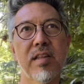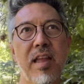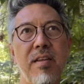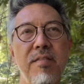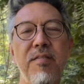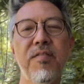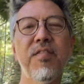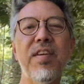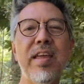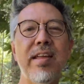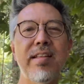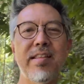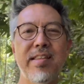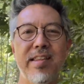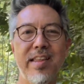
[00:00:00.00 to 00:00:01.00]
10 feet
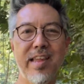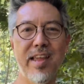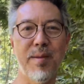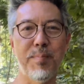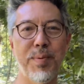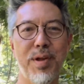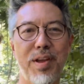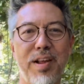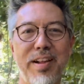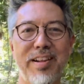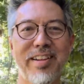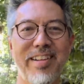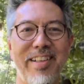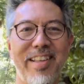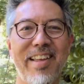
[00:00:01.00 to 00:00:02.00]
deep.
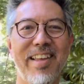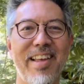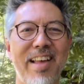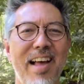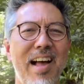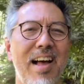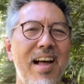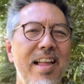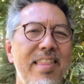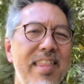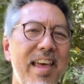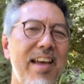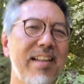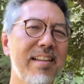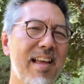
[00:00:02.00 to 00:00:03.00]

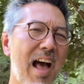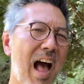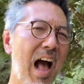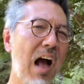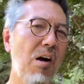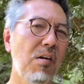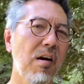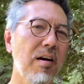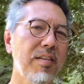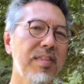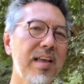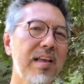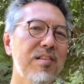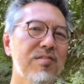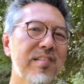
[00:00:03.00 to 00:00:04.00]
Then, how are
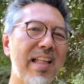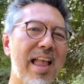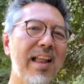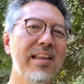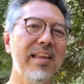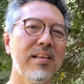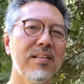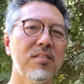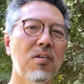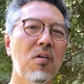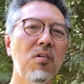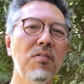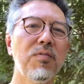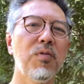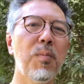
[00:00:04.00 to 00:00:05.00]
they standing
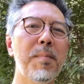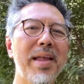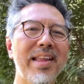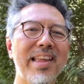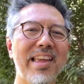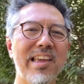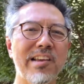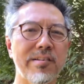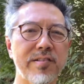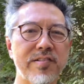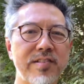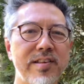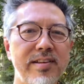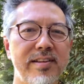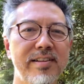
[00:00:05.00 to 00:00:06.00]
tall for many years?
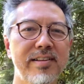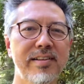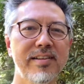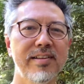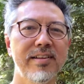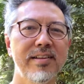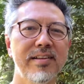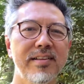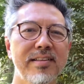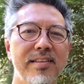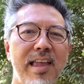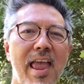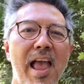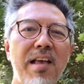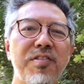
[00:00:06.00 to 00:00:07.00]

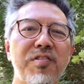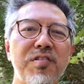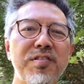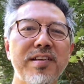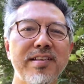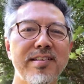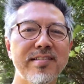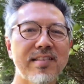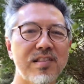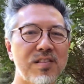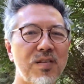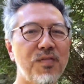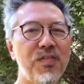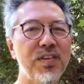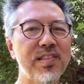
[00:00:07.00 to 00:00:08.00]
The answer is a
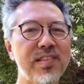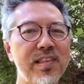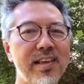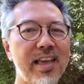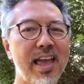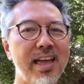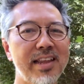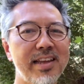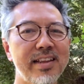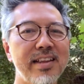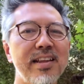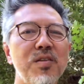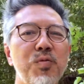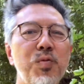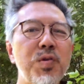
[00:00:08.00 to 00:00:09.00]
sophisticated
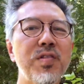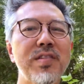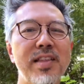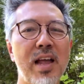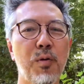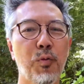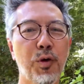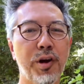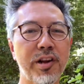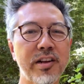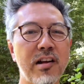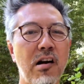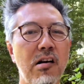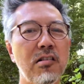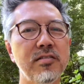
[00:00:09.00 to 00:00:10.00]
root network
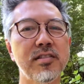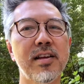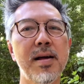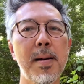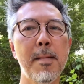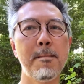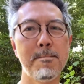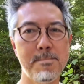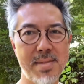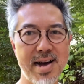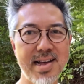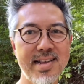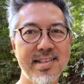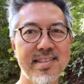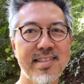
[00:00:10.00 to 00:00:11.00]
called
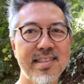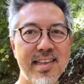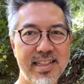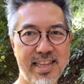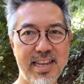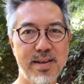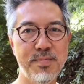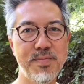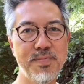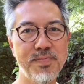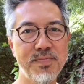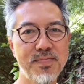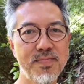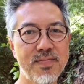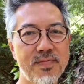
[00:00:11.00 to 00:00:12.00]
mycelium.
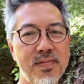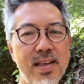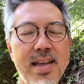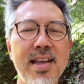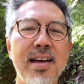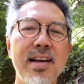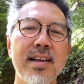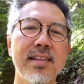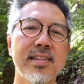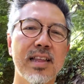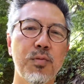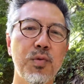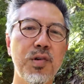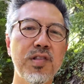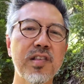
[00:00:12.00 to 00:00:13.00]
The
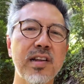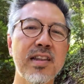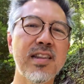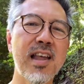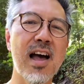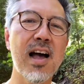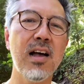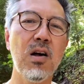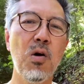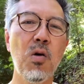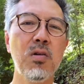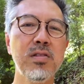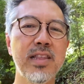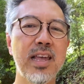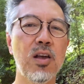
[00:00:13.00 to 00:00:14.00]
roots are not
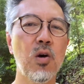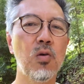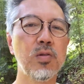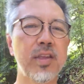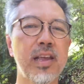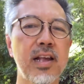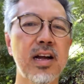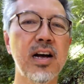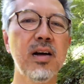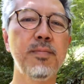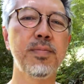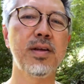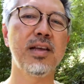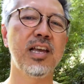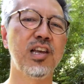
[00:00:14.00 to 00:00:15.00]
only holding up
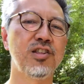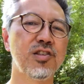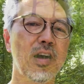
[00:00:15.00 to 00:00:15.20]
each